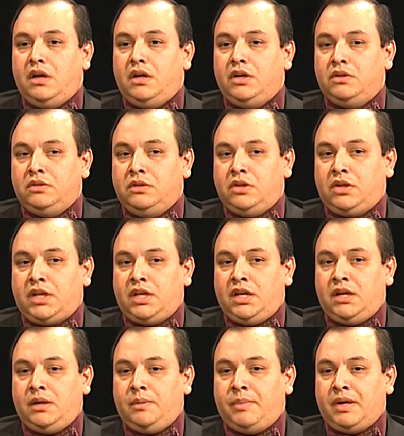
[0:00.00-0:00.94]
you're looking
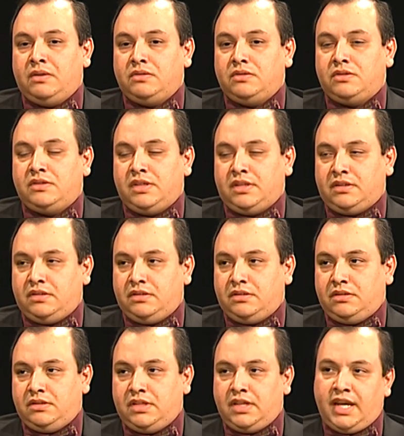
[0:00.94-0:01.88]
at about
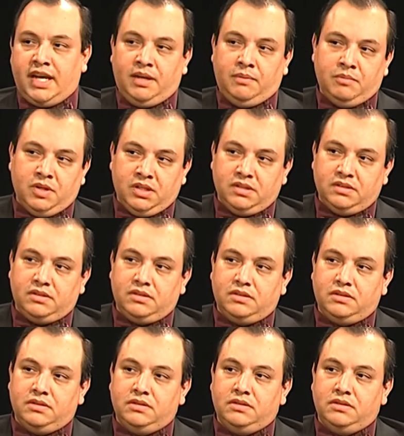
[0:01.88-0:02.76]
six to eight months